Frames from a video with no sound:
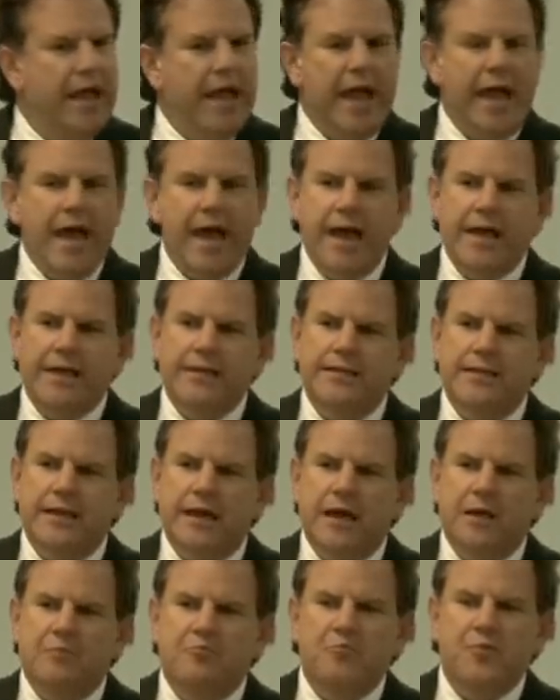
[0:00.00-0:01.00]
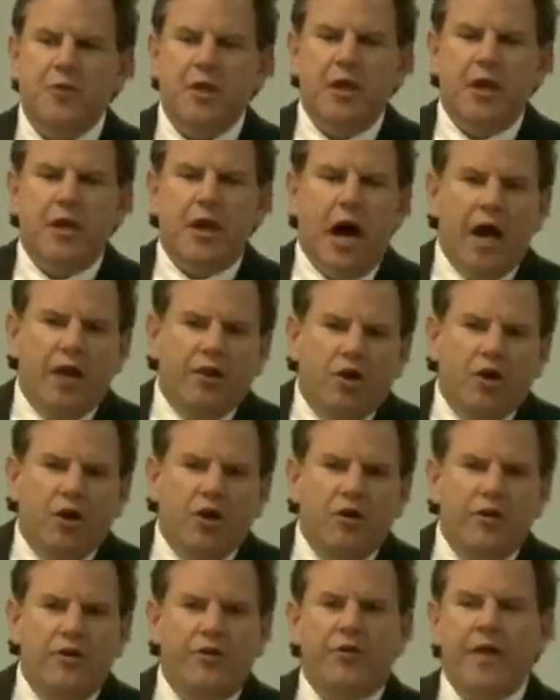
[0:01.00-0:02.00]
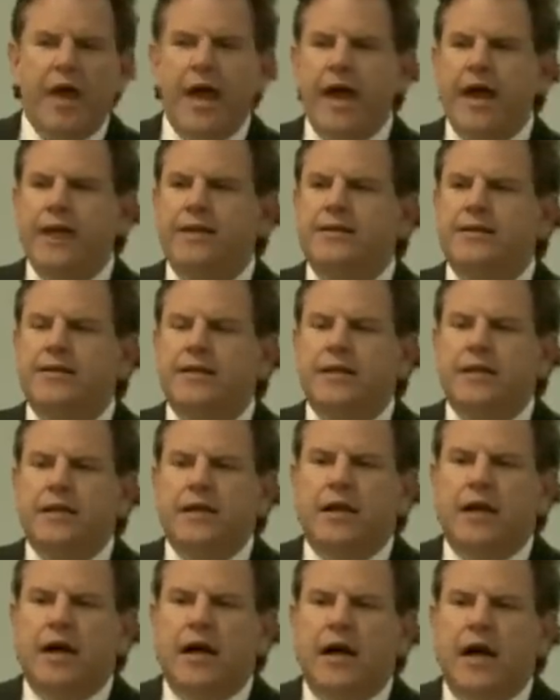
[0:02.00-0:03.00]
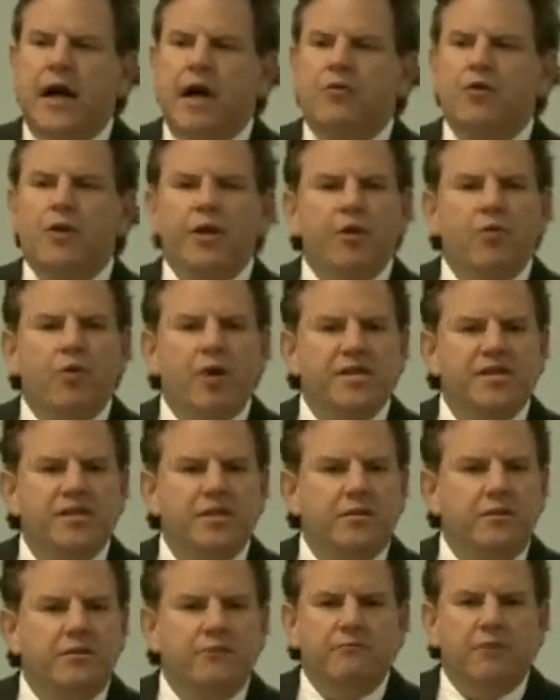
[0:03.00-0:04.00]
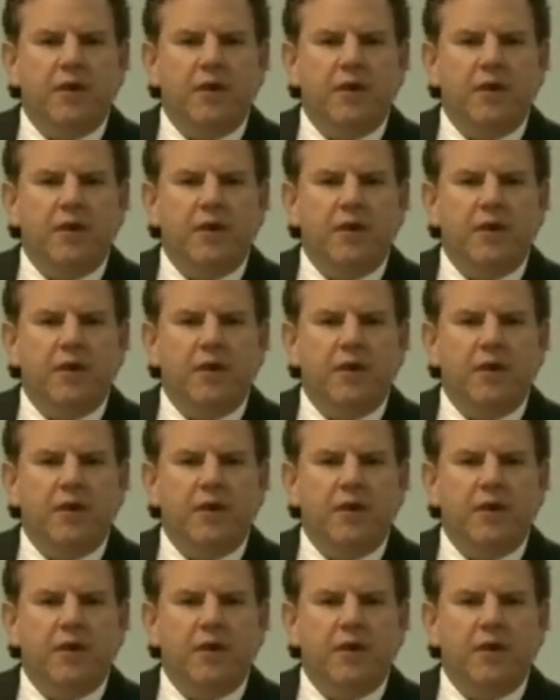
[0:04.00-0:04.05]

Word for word: And um, I learned that uh, I really wasn't.